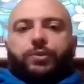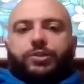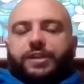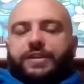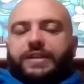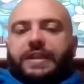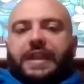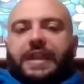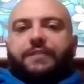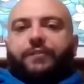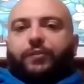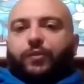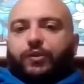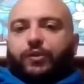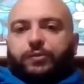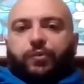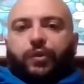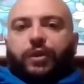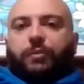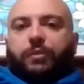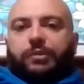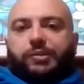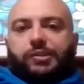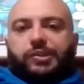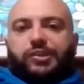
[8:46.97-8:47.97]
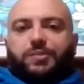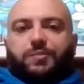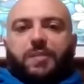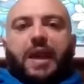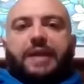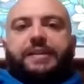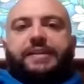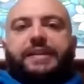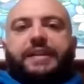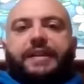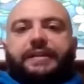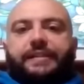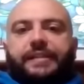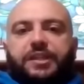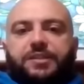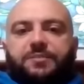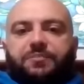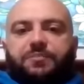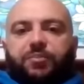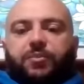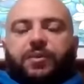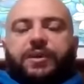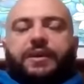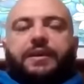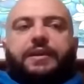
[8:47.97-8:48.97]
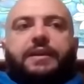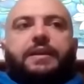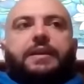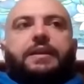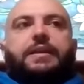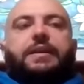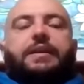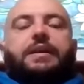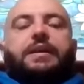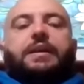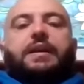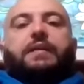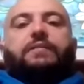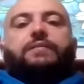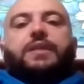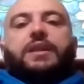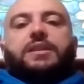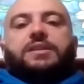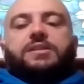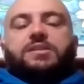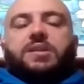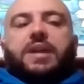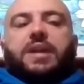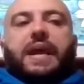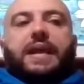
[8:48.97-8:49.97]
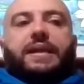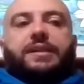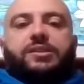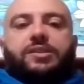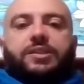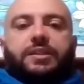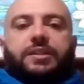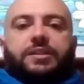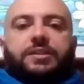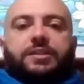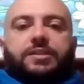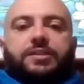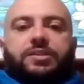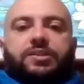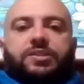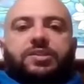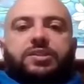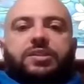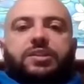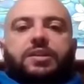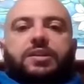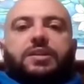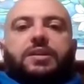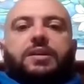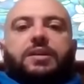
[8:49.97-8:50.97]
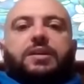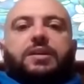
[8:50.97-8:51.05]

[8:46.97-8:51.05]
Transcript: which I think everyone's pretty much expecting at this point. The Texans